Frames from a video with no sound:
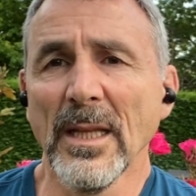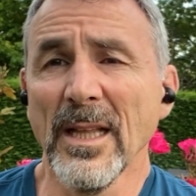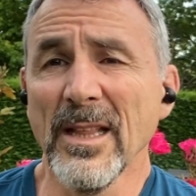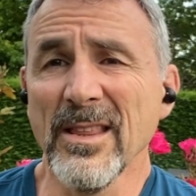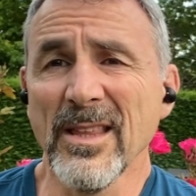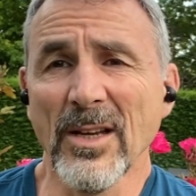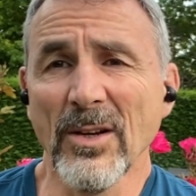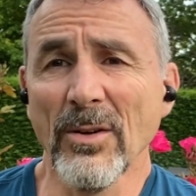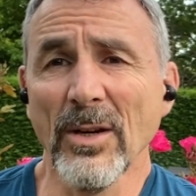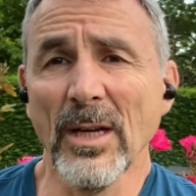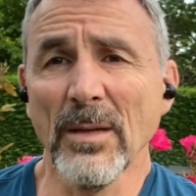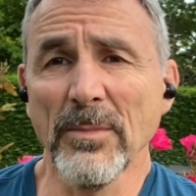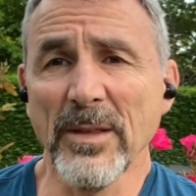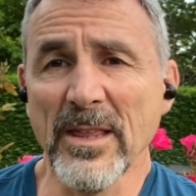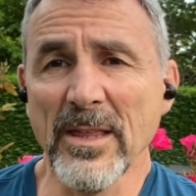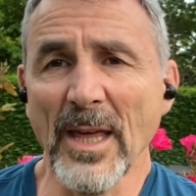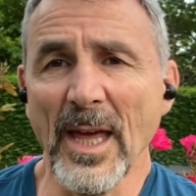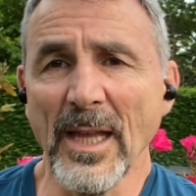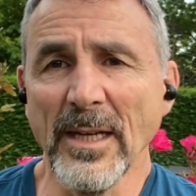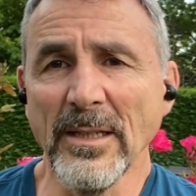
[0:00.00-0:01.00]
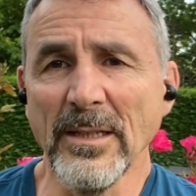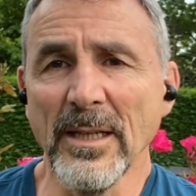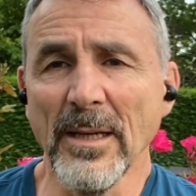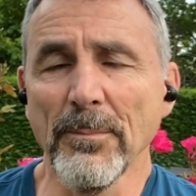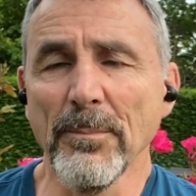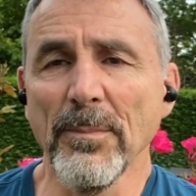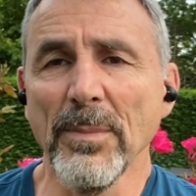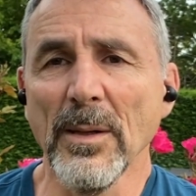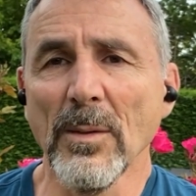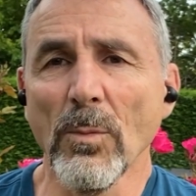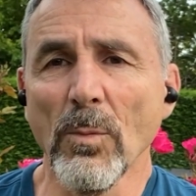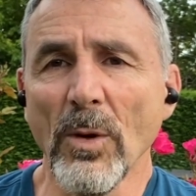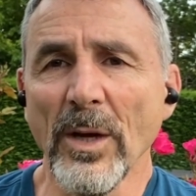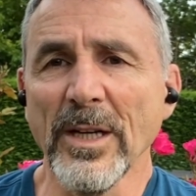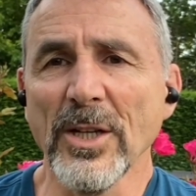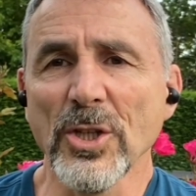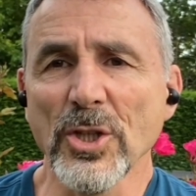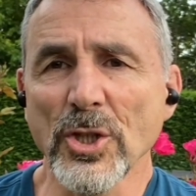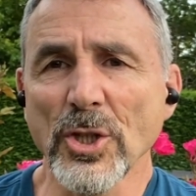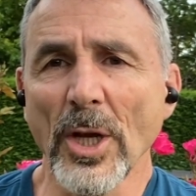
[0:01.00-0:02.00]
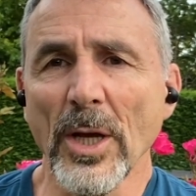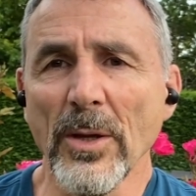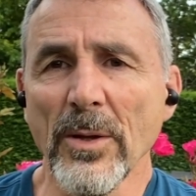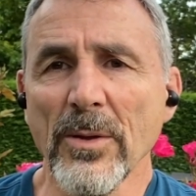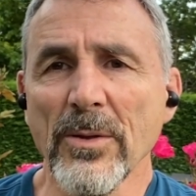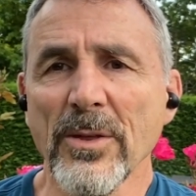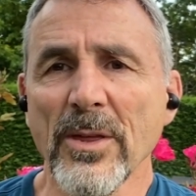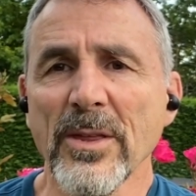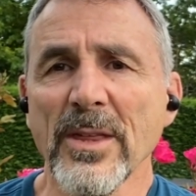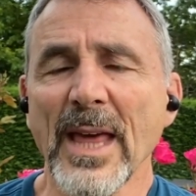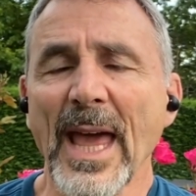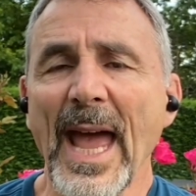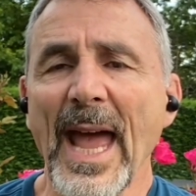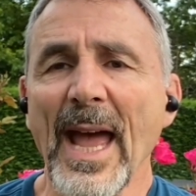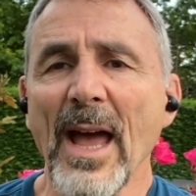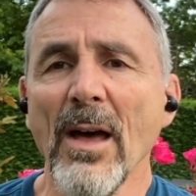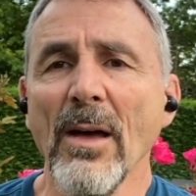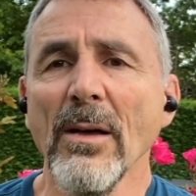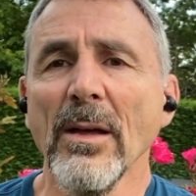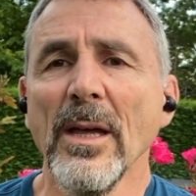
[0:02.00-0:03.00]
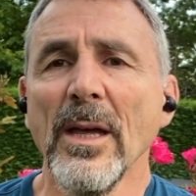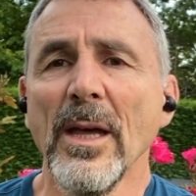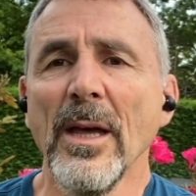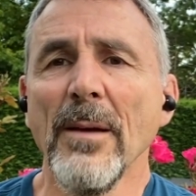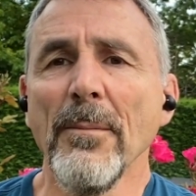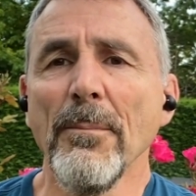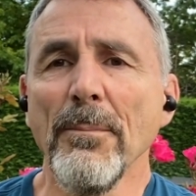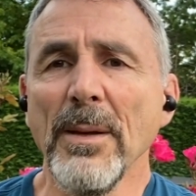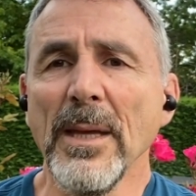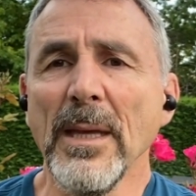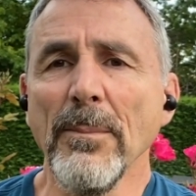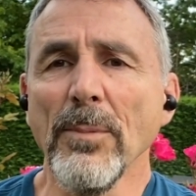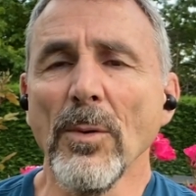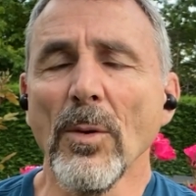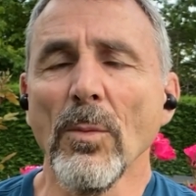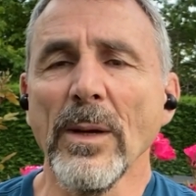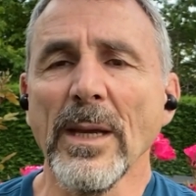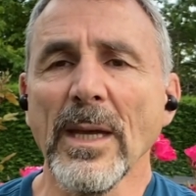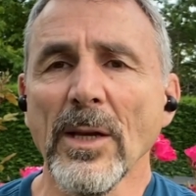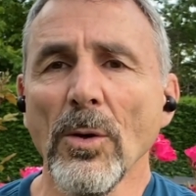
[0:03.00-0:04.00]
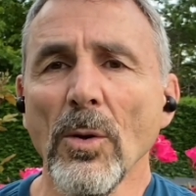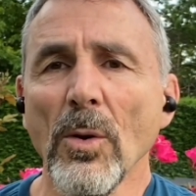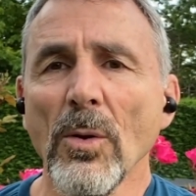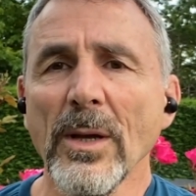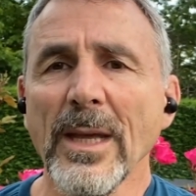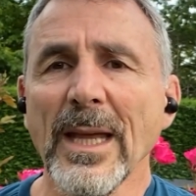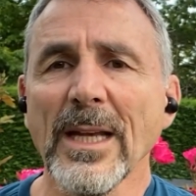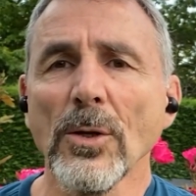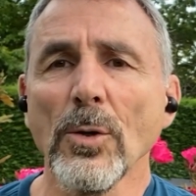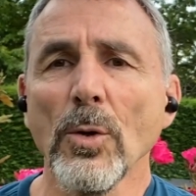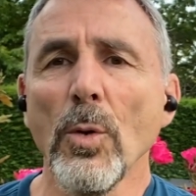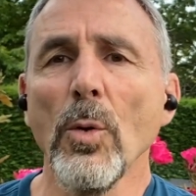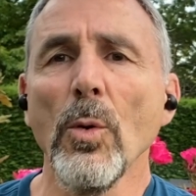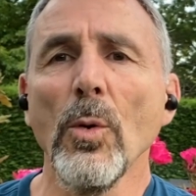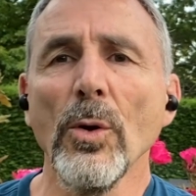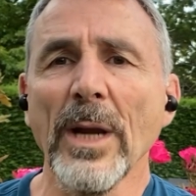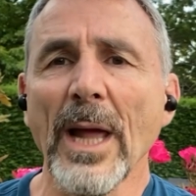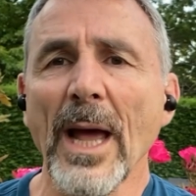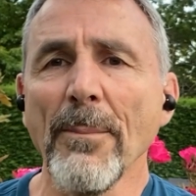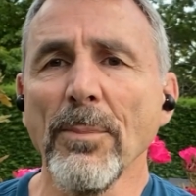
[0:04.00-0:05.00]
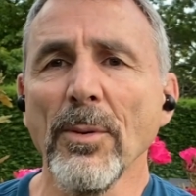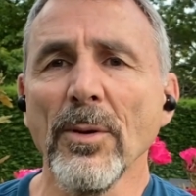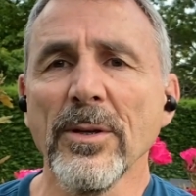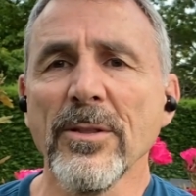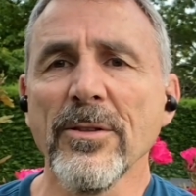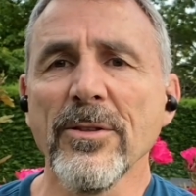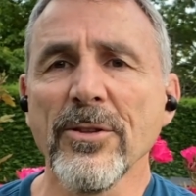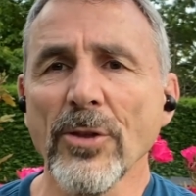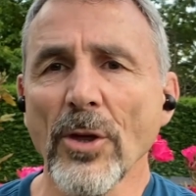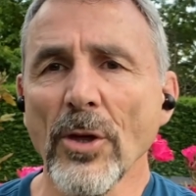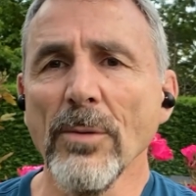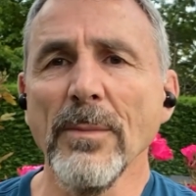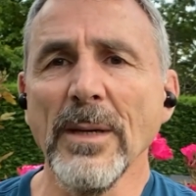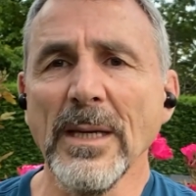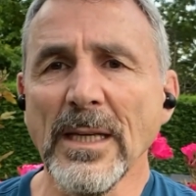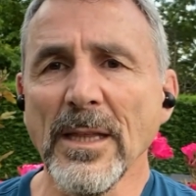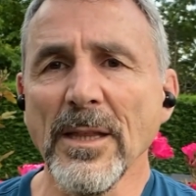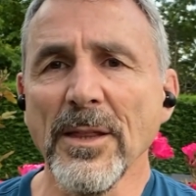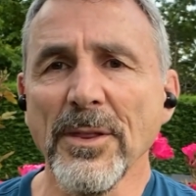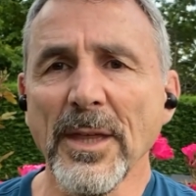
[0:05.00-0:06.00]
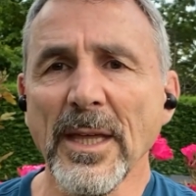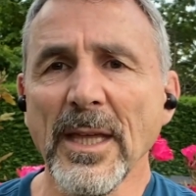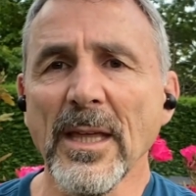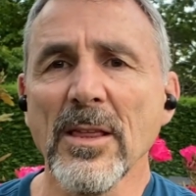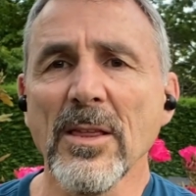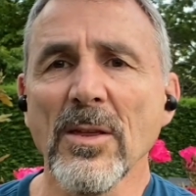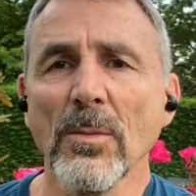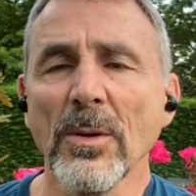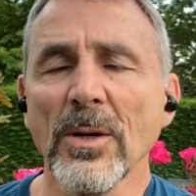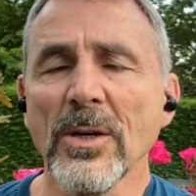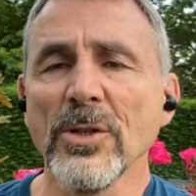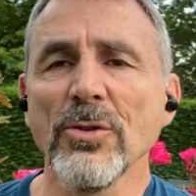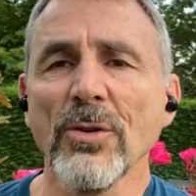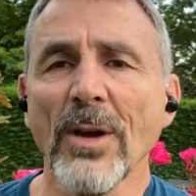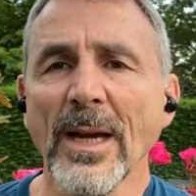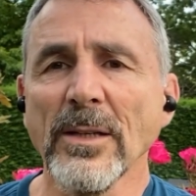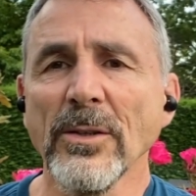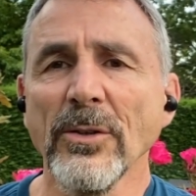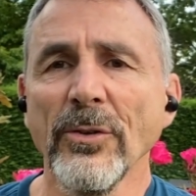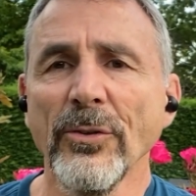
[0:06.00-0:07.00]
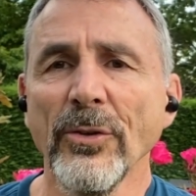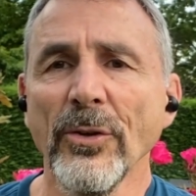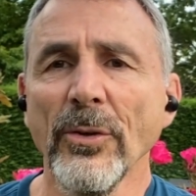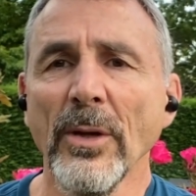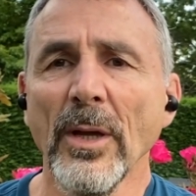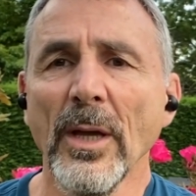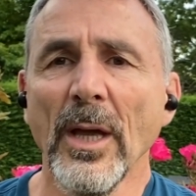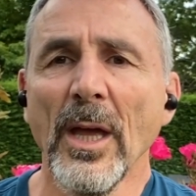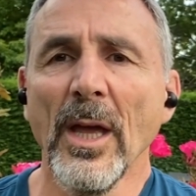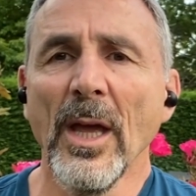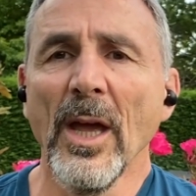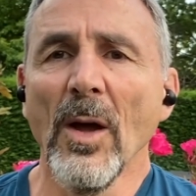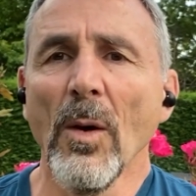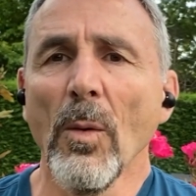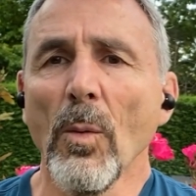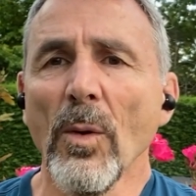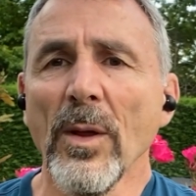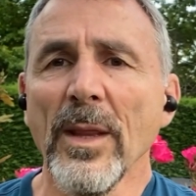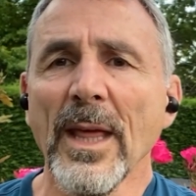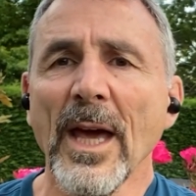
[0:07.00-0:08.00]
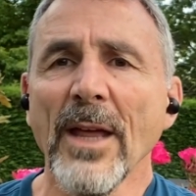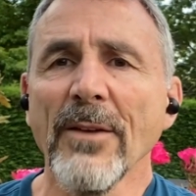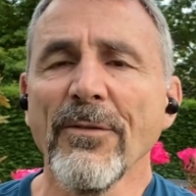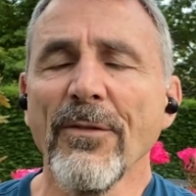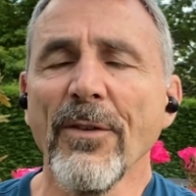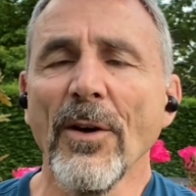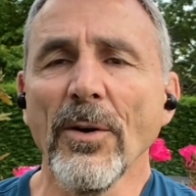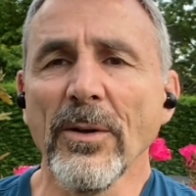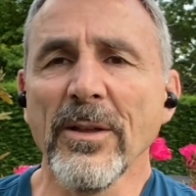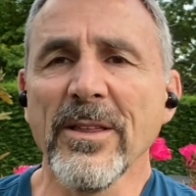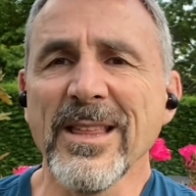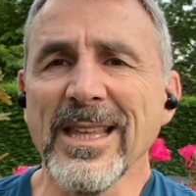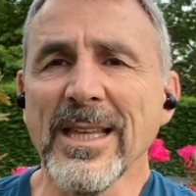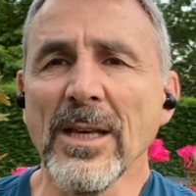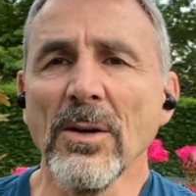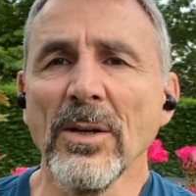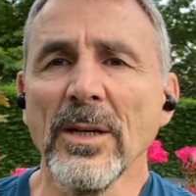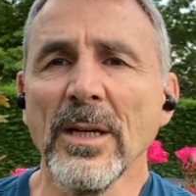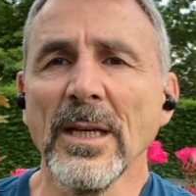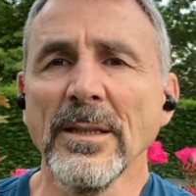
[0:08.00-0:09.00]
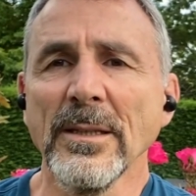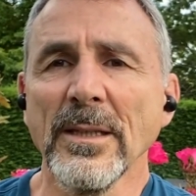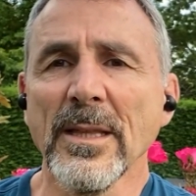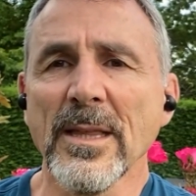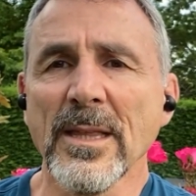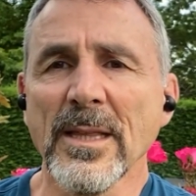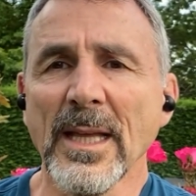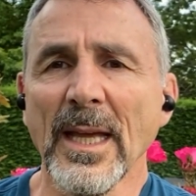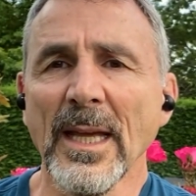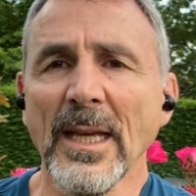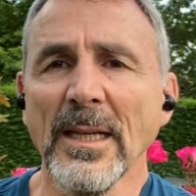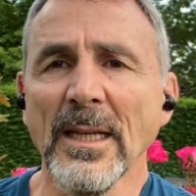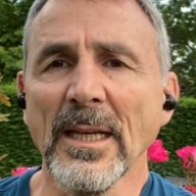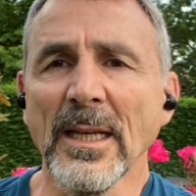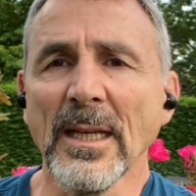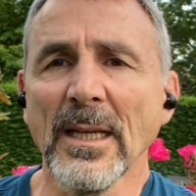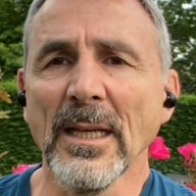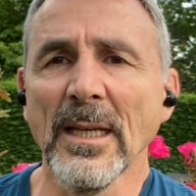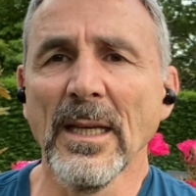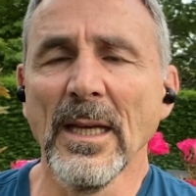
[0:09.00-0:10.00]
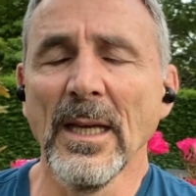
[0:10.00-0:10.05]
It's incredibly sad, isn't it? But what it shows is how we can all get caught up on so many things that we're attracted to without focusing on understanding.